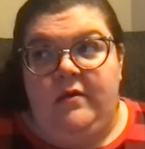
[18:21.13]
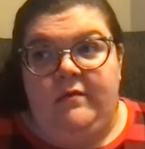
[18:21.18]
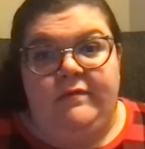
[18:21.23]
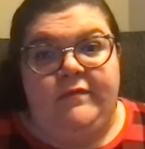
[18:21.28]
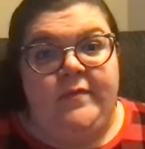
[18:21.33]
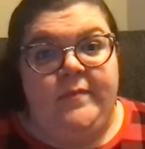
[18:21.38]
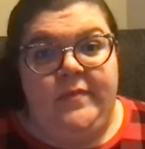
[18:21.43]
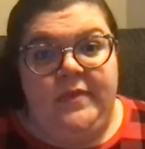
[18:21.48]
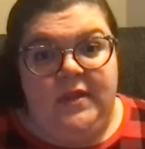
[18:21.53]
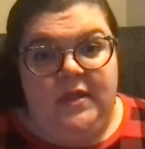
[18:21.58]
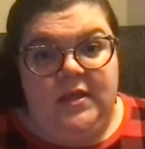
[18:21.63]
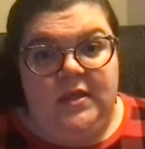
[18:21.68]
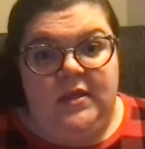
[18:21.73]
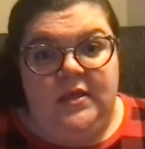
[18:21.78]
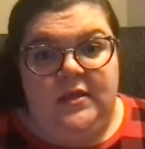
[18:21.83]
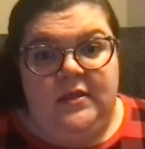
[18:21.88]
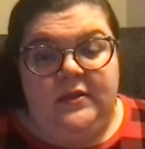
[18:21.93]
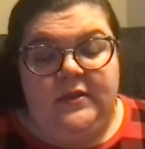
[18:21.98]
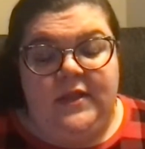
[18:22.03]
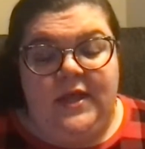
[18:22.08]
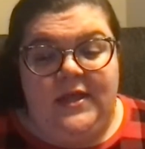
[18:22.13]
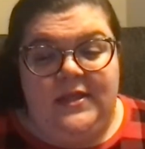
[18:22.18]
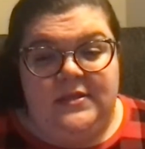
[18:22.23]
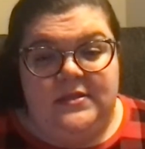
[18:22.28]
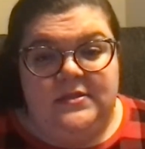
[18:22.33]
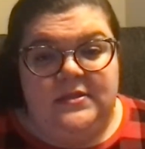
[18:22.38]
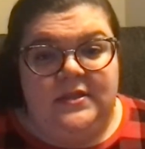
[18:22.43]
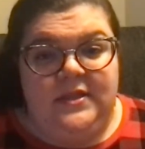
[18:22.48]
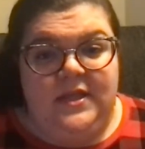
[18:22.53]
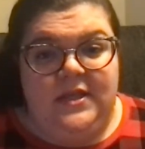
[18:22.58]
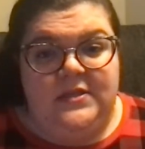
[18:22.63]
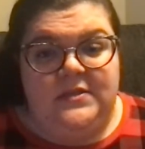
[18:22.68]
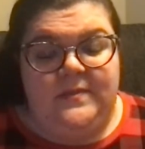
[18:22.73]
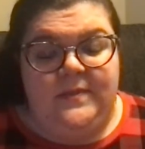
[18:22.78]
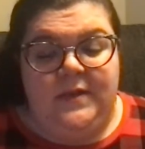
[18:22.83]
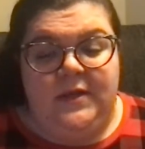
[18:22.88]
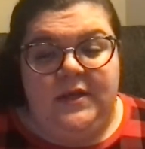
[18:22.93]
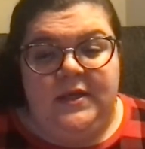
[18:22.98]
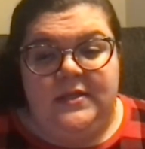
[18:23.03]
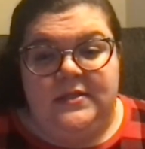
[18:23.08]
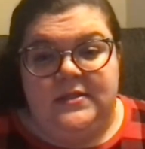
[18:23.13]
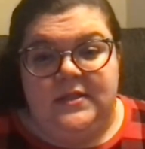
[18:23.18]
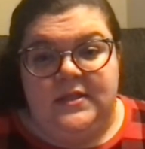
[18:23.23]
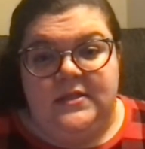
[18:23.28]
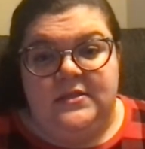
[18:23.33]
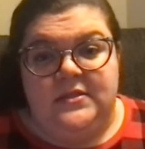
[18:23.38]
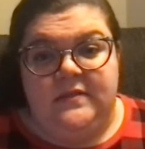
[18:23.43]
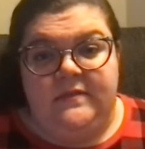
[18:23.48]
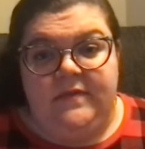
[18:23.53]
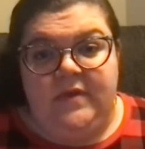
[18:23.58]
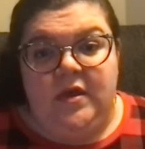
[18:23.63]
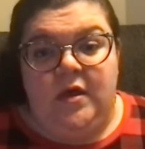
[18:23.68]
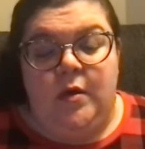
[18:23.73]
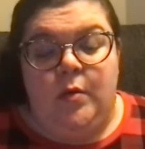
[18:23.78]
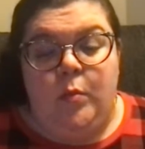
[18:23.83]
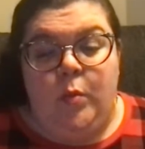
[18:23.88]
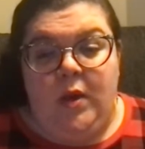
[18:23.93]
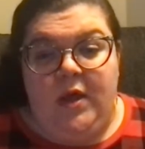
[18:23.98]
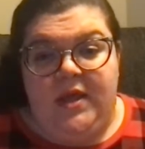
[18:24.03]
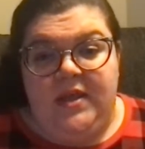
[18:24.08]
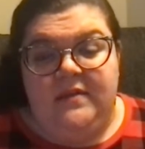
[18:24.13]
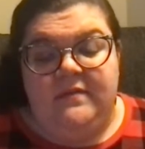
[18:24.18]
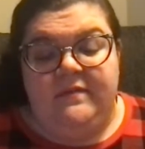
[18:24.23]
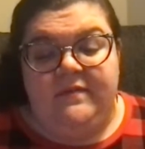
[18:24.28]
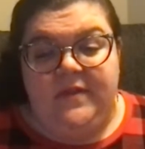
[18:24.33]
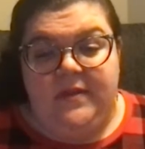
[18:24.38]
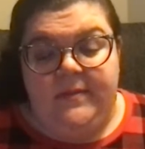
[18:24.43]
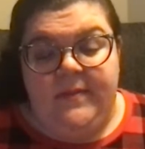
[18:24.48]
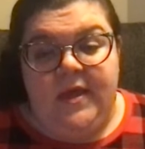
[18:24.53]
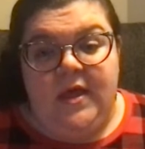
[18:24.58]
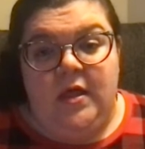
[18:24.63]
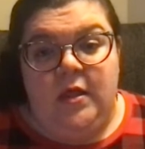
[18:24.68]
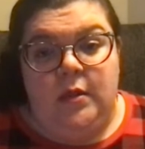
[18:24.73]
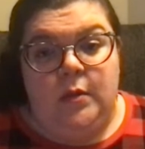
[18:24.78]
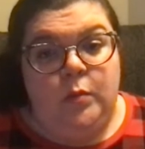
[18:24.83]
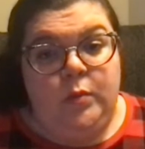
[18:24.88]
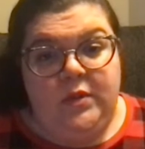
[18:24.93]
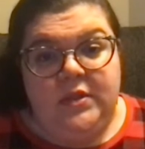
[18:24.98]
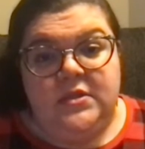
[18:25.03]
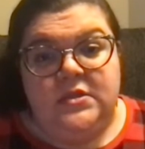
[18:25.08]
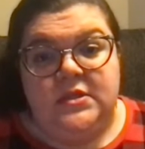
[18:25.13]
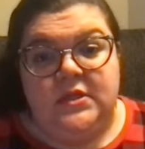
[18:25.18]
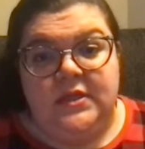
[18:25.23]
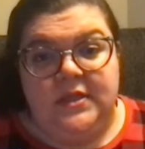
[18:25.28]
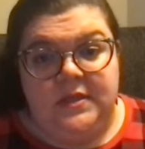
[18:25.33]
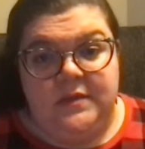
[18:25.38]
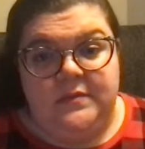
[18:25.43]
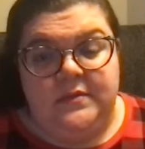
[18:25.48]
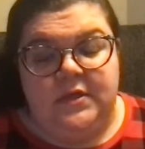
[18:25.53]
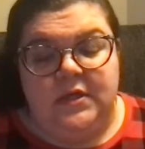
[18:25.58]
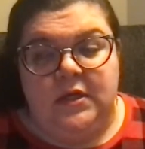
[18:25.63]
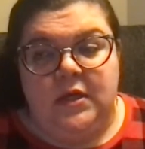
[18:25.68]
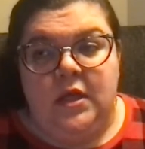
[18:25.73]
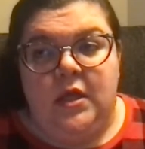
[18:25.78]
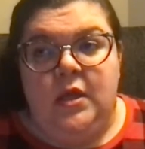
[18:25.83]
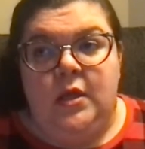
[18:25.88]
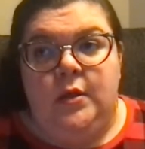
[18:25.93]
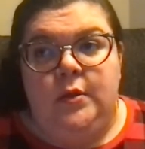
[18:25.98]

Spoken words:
from the lens and the experiences of a white female wheelchair user